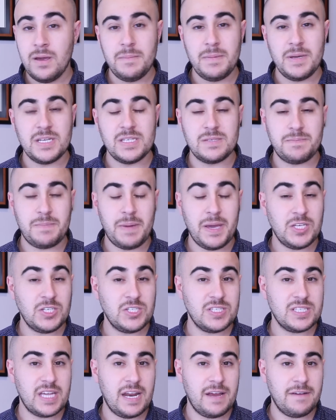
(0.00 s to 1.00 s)
Because
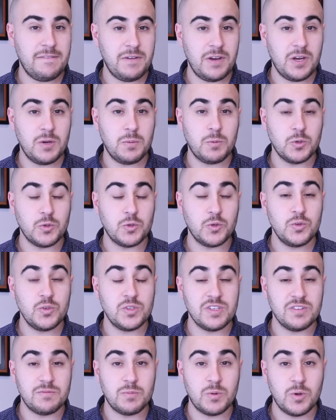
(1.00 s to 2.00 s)
patients that have very
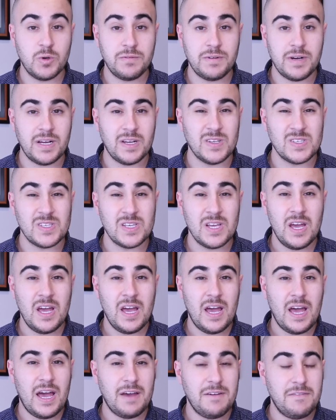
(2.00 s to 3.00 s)
protrusive profiles
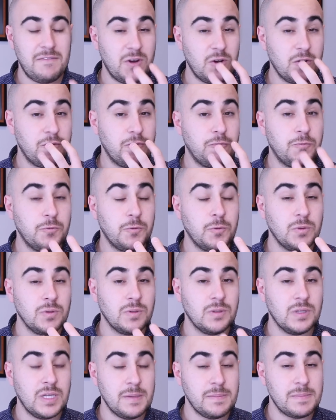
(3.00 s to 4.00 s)
have very
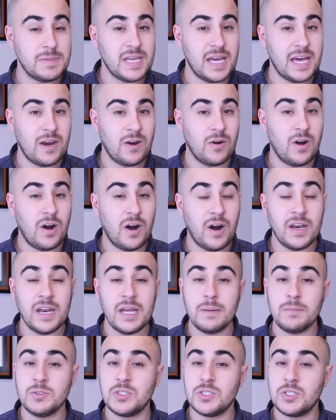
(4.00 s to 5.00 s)
full lips and are
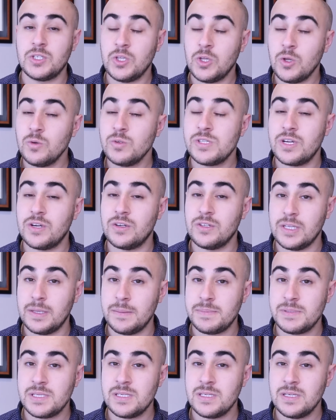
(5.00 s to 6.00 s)
unable to close their
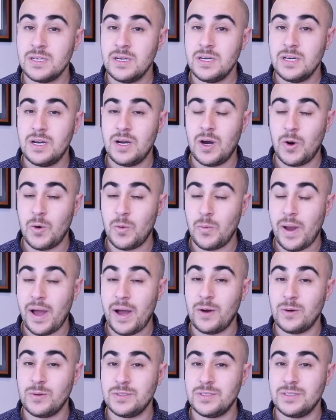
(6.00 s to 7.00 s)
lips
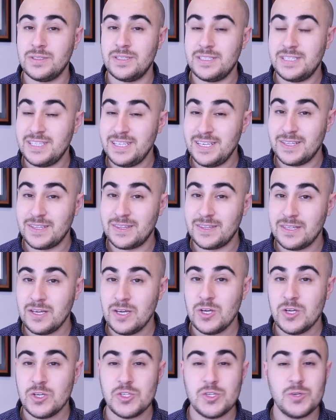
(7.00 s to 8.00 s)
around the teeth.
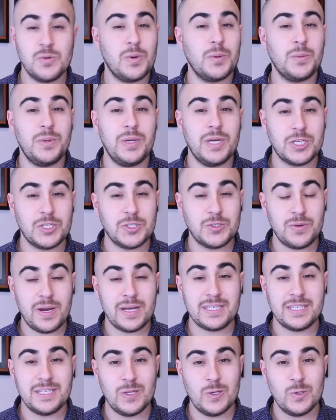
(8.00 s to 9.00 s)
So when we
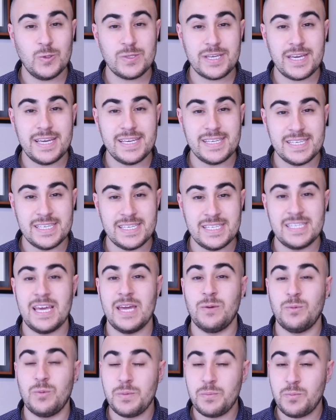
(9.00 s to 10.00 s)
extract in those cases
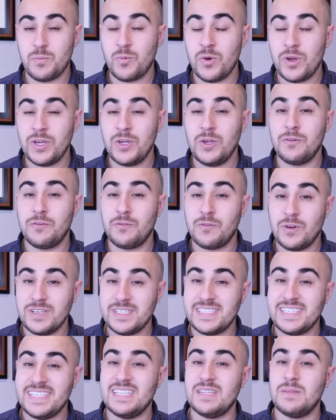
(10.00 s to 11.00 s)
and we bring your
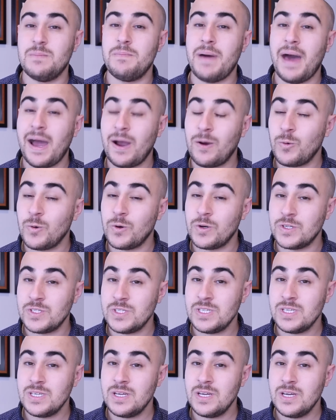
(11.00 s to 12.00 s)
front teeth
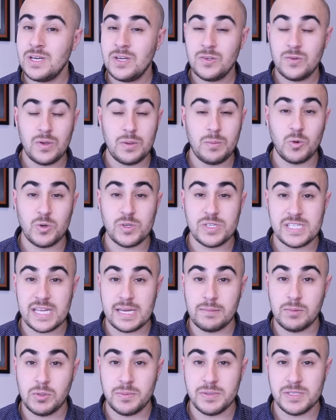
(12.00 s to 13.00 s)
backwards to a more
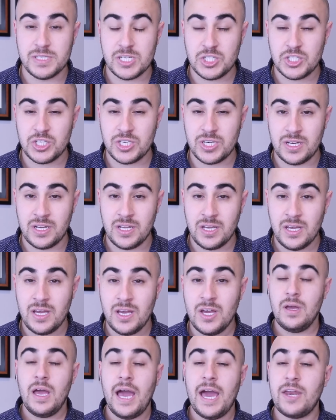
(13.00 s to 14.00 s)
stable position,
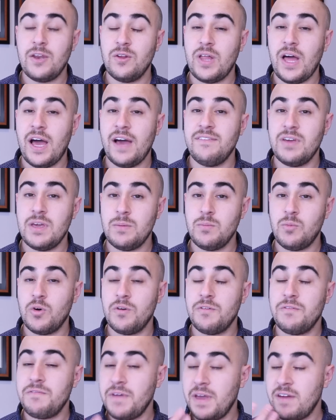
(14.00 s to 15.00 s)
and you'll have a
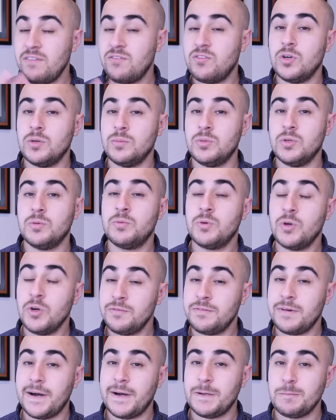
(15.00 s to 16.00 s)
more favorable
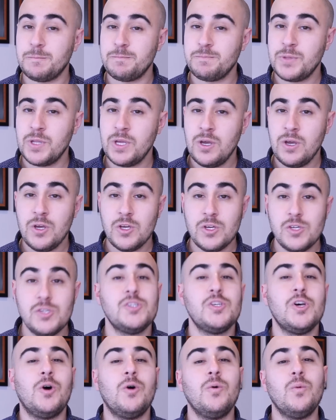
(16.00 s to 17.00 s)
profile.
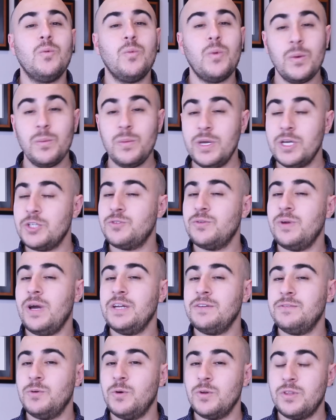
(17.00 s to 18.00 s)
So when we
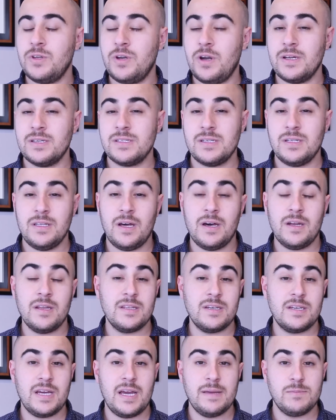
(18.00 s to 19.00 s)
extract for orthodontics, a lot of
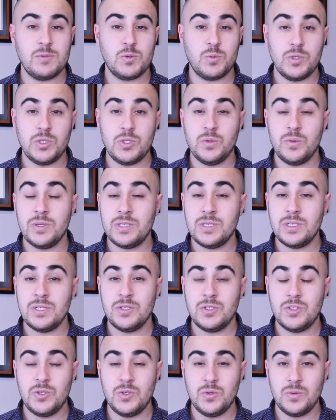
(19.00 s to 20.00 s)
the times we do it
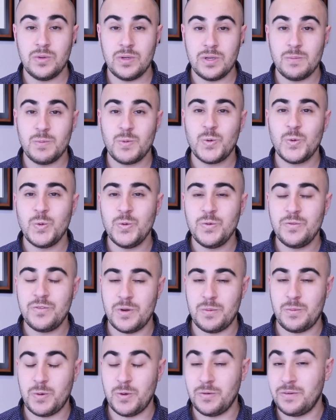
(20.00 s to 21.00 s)
to improve
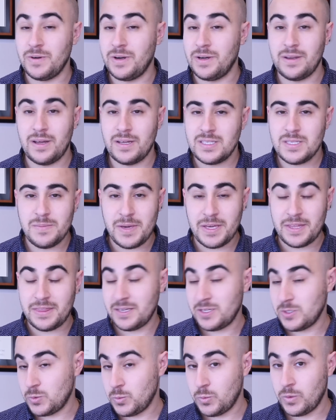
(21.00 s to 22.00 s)
your profile, not to make
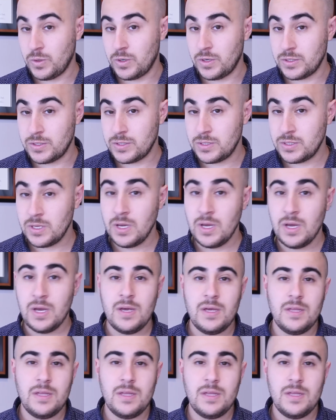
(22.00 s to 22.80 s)
things worse.